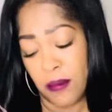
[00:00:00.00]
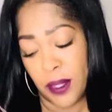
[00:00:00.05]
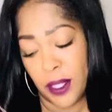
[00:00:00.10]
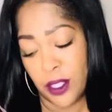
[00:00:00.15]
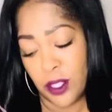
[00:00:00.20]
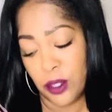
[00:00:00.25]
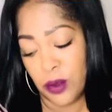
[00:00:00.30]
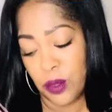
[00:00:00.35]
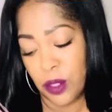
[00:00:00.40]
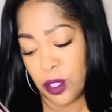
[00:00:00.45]

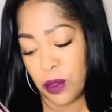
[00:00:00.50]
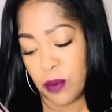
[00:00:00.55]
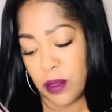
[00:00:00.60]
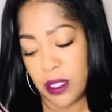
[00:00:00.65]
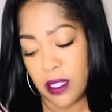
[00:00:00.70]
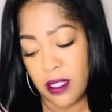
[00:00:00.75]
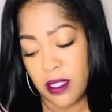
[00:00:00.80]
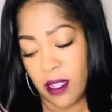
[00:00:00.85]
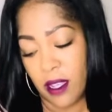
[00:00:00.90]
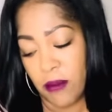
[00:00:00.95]
patience with your
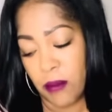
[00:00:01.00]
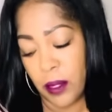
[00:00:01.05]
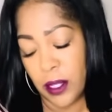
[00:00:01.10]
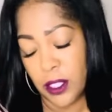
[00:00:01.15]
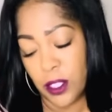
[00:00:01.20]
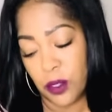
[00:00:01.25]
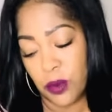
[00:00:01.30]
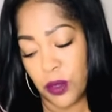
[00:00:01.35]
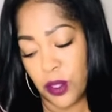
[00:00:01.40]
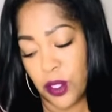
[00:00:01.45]
business. Have
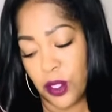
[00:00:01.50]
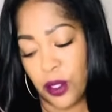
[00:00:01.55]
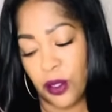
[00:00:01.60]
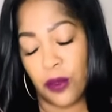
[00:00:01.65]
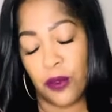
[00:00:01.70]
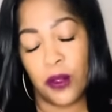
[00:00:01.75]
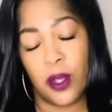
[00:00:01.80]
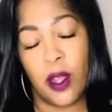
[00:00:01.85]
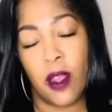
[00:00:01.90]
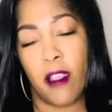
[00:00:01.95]
patience with your
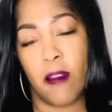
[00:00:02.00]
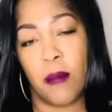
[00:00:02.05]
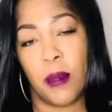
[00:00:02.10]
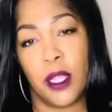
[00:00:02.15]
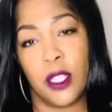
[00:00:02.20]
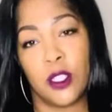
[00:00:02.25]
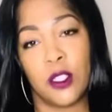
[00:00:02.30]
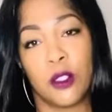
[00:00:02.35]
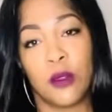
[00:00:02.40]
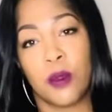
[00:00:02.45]
career. Have
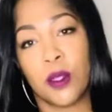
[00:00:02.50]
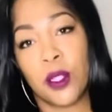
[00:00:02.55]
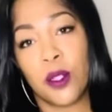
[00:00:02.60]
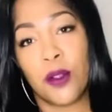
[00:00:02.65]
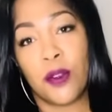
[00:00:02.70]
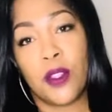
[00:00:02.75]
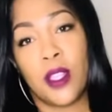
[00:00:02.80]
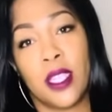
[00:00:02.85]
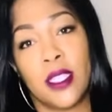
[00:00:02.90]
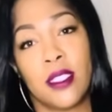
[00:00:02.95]
patience with the
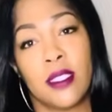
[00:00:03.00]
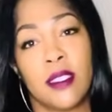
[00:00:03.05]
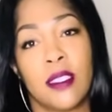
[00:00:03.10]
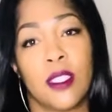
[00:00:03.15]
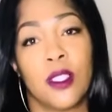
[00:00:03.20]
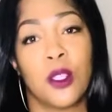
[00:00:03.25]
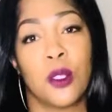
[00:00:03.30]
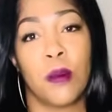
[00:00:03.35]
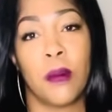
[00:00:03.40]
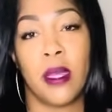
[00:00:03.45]
creations
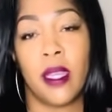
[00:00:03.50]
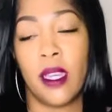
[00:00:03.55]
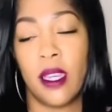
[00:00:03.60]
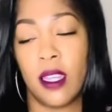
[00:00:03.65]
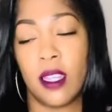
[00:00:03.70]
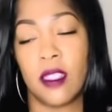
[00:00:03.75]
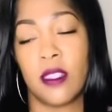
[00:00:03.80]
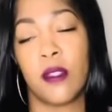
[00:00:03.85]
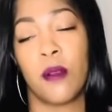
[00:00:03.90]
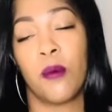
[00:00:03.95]
that you're making,
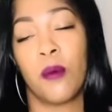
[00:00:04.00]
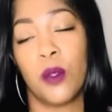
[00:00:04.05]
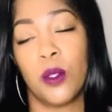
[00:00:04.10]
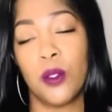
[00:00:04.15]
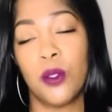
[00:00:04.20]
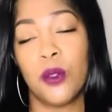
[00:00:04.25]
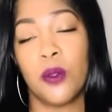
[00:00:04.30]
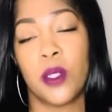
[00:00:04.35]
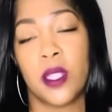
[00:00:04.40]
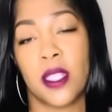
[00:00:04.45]
because it will
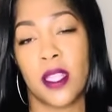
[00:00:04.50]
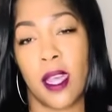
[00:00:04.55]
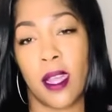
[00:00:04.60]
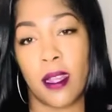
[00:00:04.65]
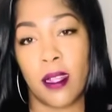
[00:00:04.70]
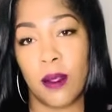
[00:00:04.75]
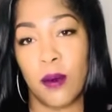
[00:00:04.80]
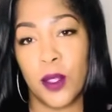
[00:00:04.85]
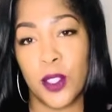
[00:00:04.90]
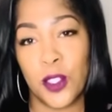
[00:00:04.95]
do
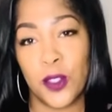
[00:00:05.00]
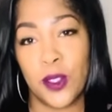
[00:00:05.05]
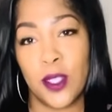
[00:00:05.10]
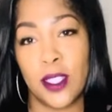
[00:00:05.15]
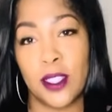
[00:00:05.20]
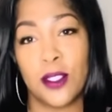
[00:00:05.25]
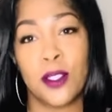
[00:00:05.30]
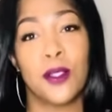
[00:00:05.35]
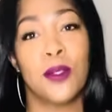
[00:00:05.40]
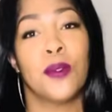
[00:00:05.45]
exactly what you
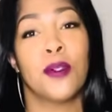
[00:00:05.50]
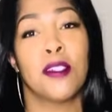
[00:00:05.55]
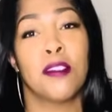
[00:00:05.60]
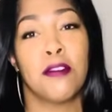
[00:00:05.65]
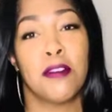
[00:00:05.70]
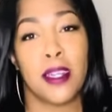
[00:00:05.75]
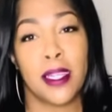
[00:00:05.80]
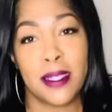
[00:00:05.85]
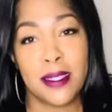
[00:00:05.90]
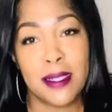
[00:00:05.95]
need it to do in
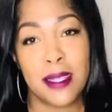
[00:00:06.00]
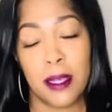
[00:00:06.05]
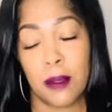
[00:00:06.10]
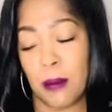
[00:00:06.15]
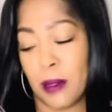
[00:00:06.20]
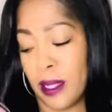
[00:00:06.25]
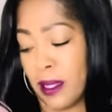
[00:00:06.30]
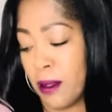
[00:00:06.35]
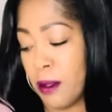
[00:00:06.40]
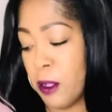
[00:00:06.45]
divine
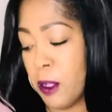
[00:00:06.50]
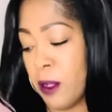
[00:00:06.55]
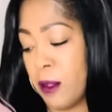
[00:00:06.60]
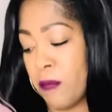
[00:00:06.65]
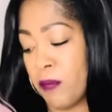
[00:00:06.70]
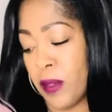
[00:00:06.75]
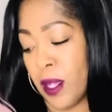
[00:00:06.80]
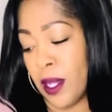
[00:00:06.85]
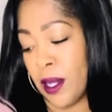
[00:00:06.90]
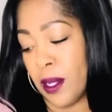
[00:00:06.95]
timing.
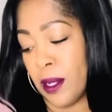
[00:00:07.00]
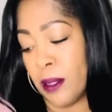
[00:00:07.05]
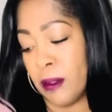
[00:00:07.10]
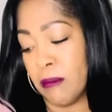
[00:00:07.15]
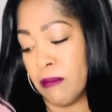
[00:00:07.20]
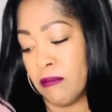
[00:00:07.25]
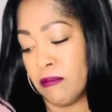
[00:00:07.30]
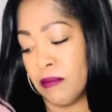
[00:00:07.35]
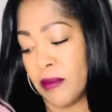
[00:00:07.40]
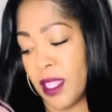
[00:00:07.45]

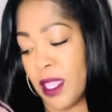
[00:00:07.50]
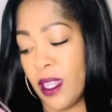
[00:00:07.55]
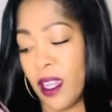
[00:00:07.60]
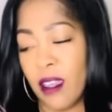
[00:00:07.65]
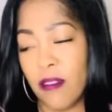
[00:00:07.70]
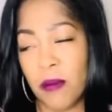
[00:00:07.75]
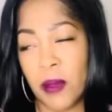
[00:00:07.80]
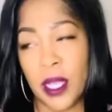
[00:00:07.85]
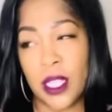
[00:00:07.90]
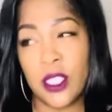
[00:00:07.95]
Um, and
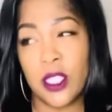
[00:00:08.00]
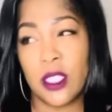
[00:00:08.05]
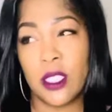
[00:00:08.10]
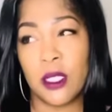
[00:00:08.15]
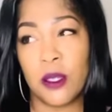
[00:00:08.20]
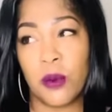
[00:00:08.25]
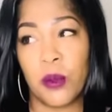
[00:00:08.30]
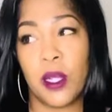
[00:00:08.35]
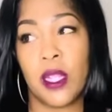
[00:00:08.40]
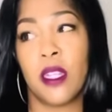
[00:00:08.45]
have
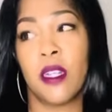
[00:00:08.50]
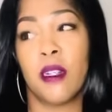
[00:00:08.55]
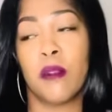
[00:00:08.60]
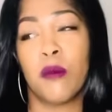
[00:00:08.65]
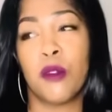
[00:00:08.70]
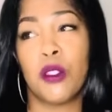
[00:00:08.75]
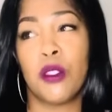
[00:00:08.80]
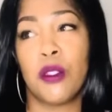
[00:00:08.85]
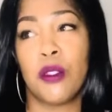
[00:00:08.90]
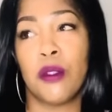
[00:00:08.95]
patience when it
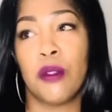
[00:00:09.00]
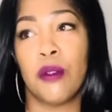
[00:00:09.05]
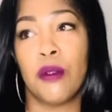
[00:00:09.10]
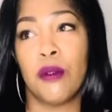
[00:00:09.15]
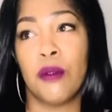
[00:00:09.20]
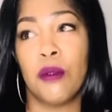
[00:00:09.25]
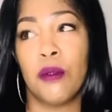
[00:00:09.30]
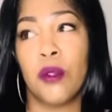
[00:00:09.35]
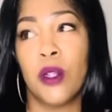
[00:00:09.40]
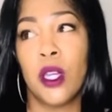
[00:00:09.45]
comes
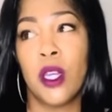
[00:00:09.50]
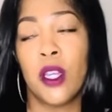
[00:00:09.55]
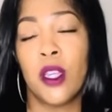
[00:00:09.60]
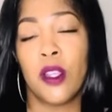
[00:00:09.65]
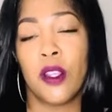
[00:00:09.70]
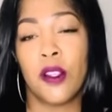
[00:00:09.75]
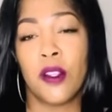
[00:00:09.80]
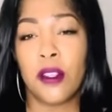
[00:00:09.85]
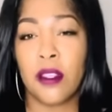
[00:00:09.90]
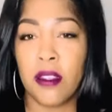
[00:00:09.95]
to
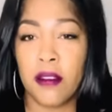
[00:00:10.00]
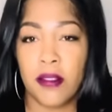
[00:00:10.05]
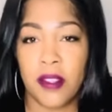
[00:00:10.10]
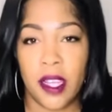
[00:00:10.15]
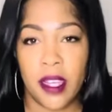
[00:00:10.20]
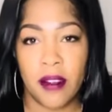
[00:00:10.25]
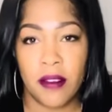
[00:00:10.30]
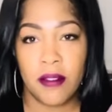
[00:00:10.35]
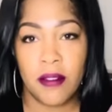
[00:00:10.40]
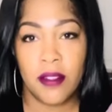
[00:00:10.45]
your love
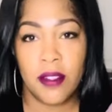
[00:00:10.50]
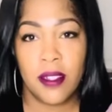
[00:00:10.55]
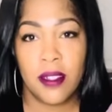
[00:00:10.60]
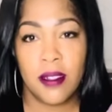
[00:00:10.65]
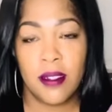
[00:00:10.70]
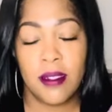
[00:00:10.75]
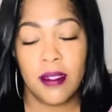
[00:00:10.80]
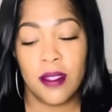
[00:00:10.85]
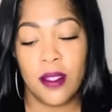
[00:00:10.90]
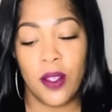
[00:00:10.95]
life,
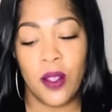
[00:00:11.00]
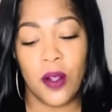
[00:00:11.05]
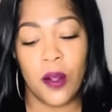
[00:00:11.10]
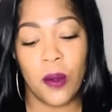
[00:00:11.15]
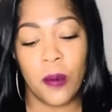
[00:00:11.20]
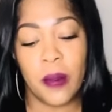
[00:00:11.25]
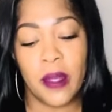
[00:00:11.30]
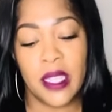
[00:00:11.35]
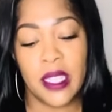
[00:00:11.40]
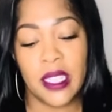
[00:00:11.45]
you
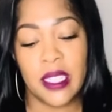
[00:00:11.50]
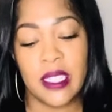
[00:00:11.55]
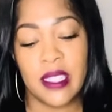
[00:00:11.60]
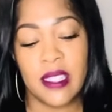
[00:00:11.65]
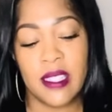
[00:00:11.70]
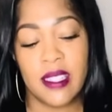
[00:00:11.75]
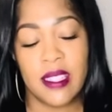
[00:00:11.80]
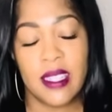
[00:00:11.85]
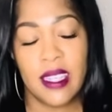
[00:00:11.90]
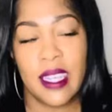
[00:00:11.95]
know,
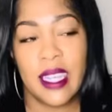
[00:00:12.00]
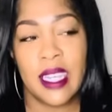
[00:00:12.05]
because